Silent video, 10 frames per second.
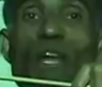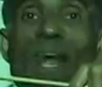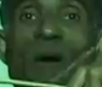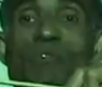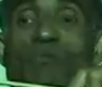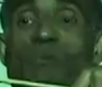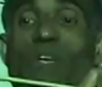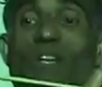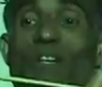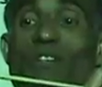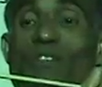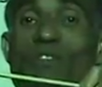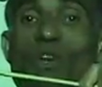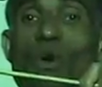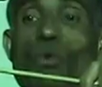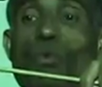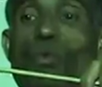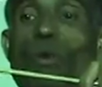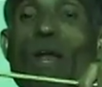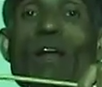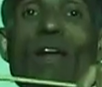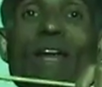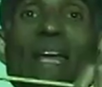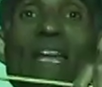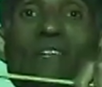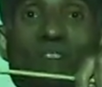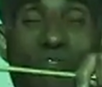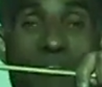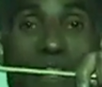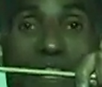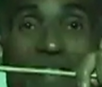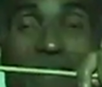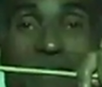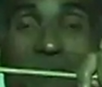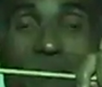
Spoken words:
loudspeakers will interfere.